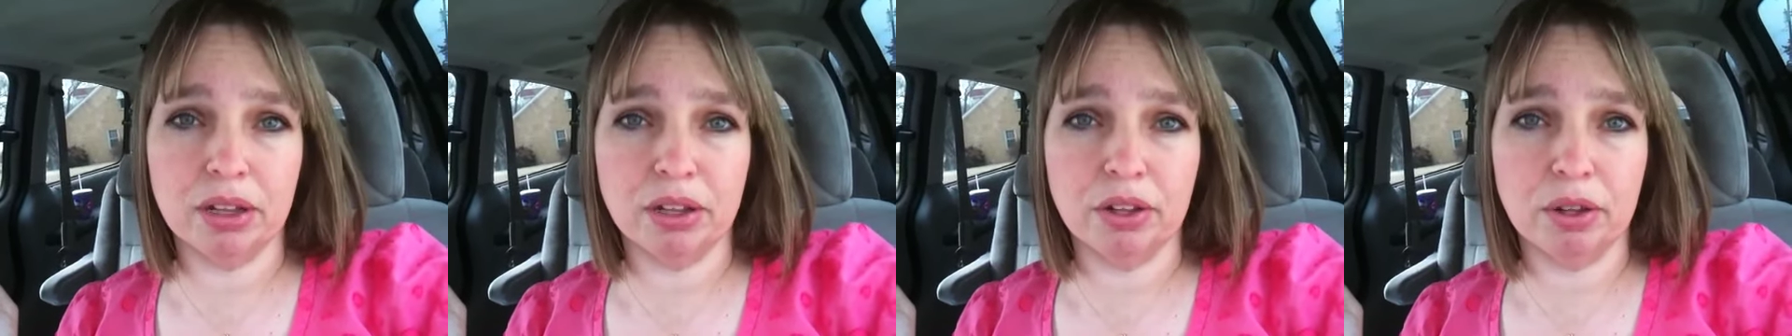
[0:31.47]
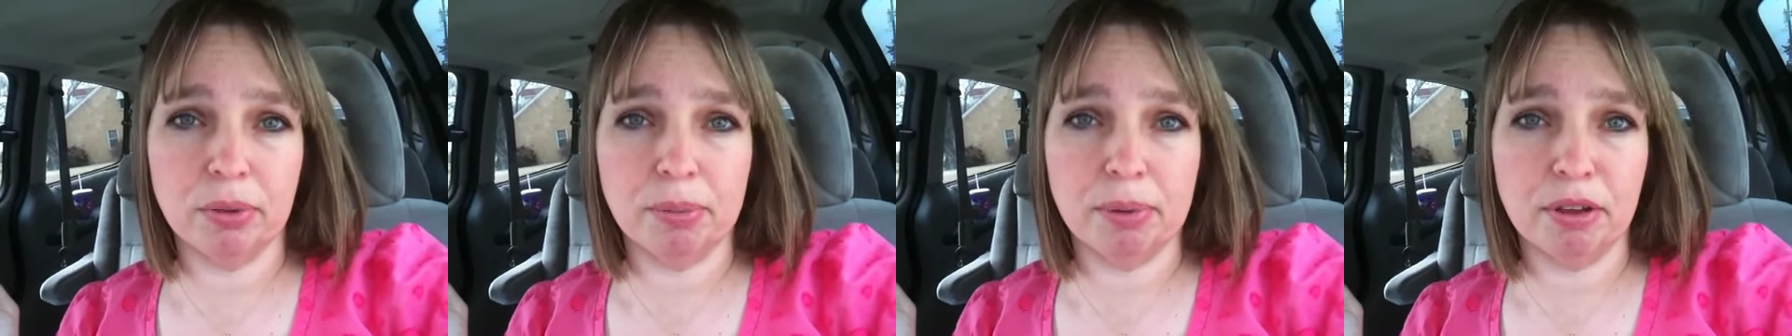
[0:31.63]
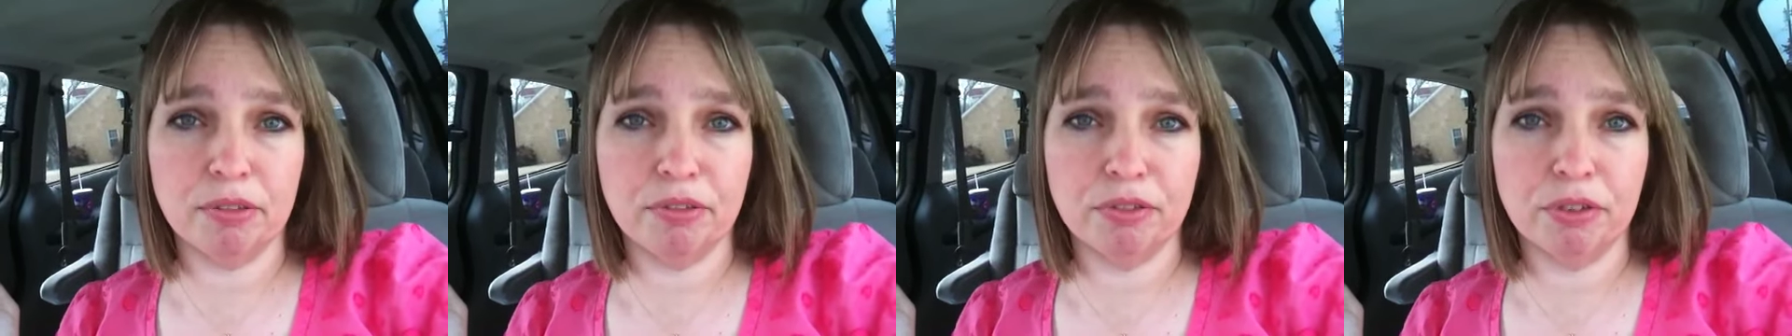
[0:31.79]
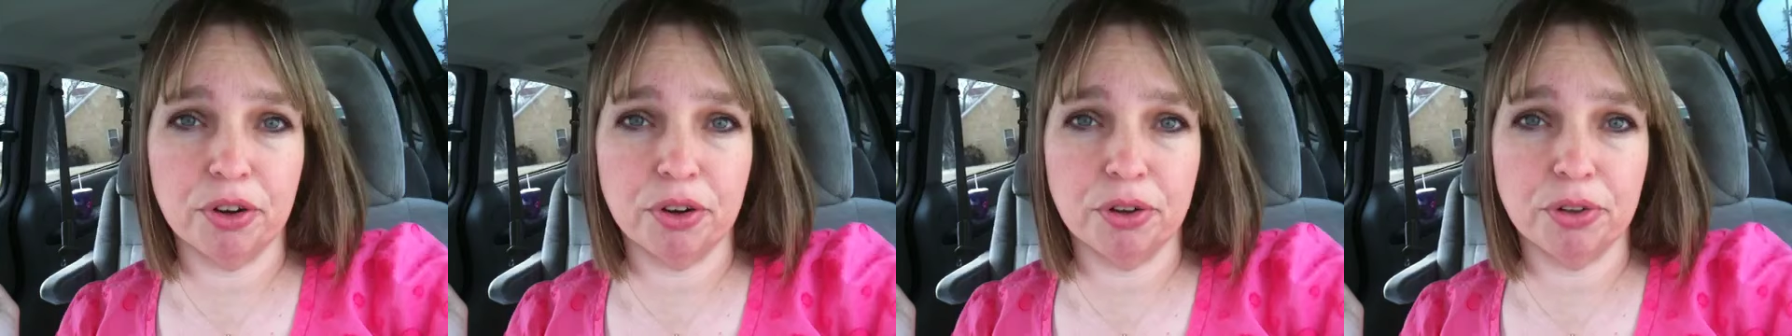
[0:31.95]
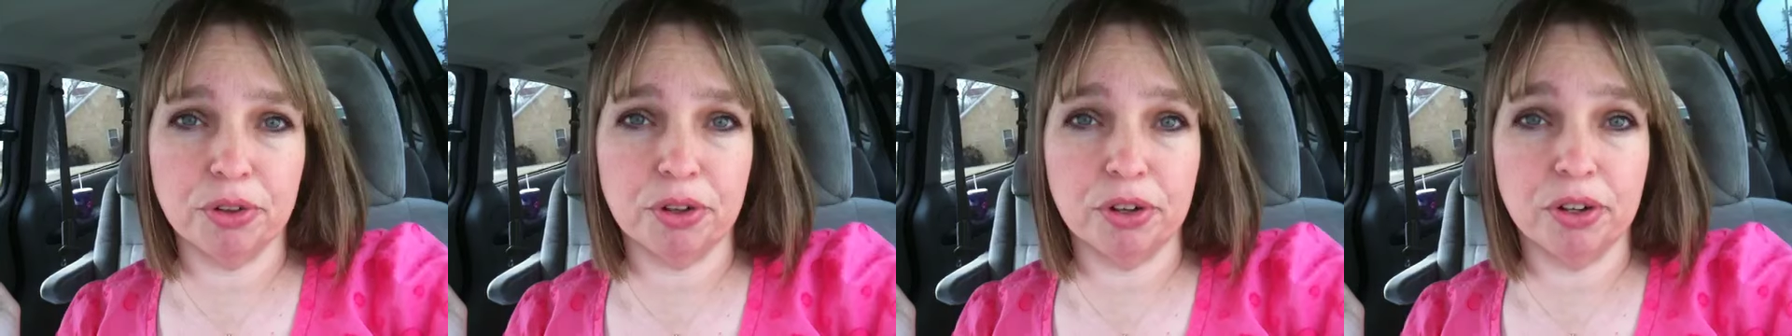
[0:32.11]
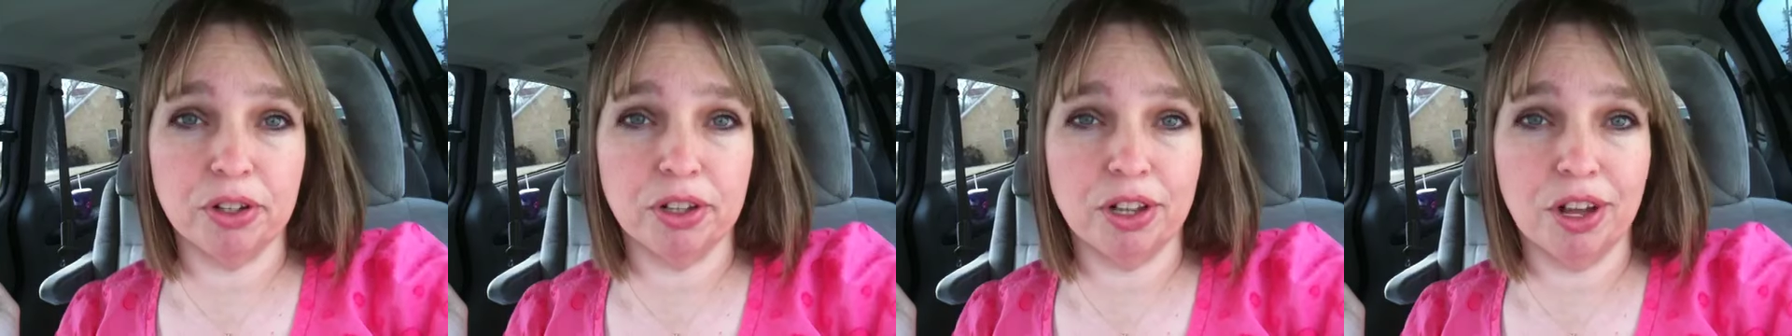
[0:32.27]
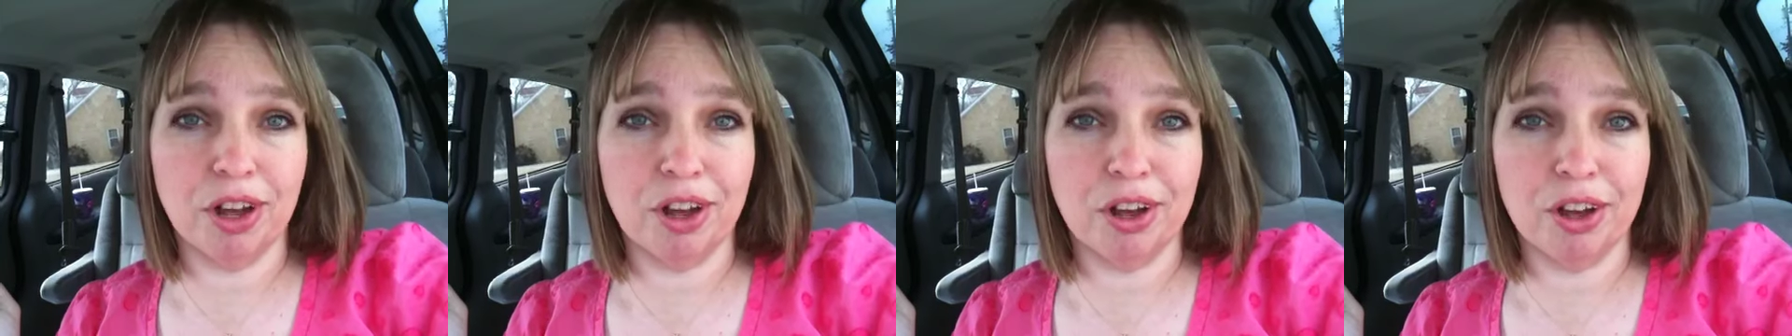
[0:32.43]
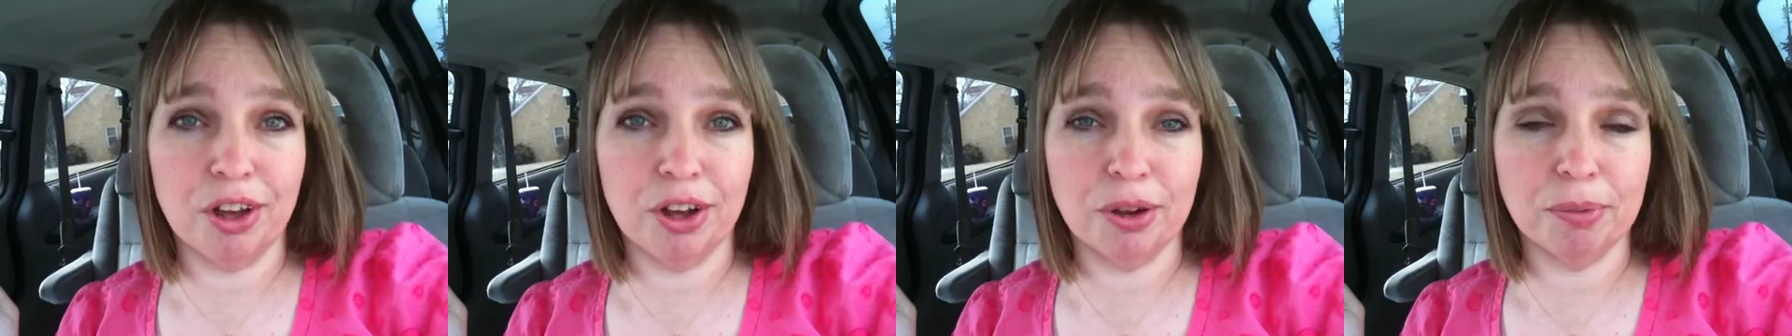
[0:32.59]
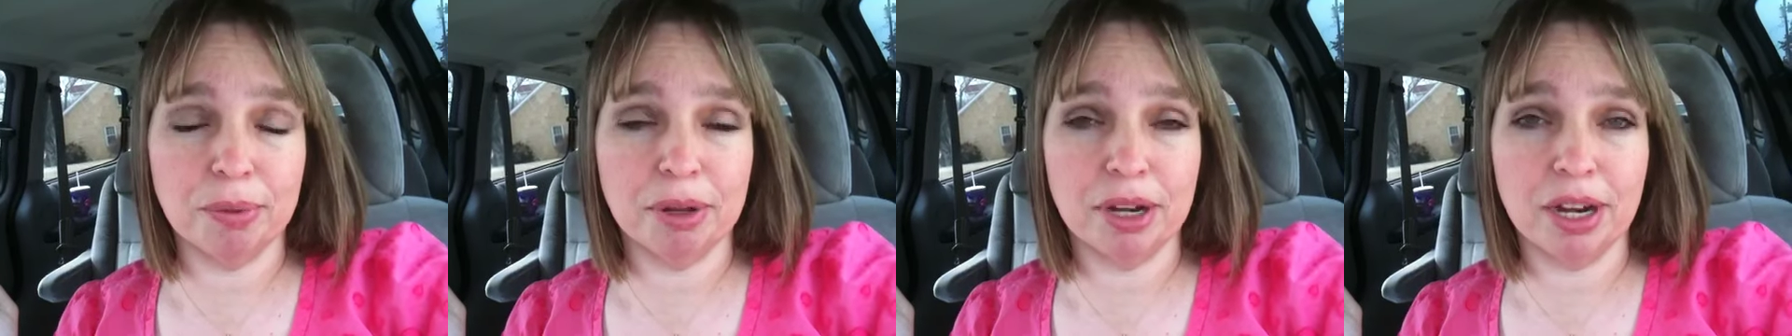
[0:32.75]
a little bit further
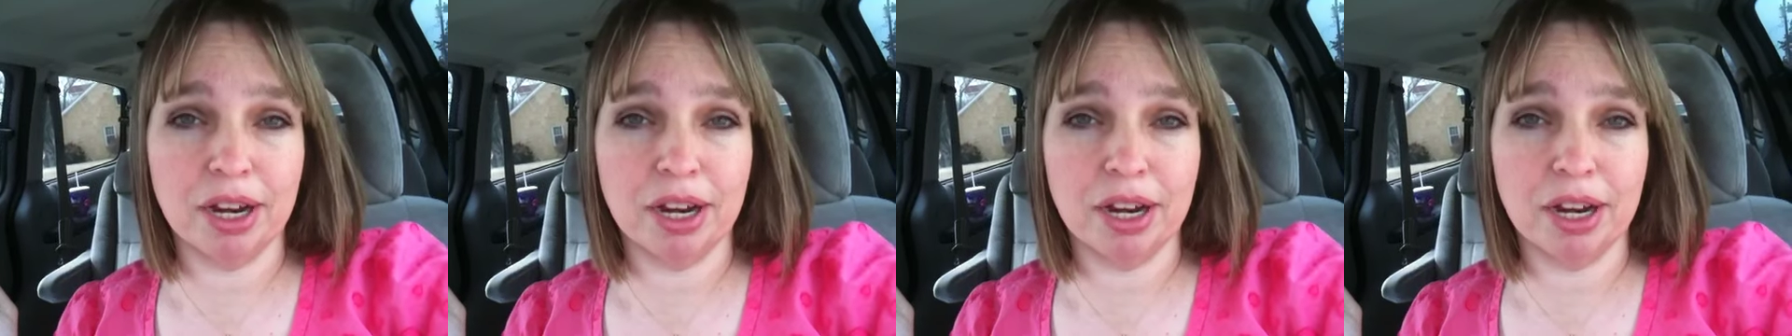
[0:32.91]
along,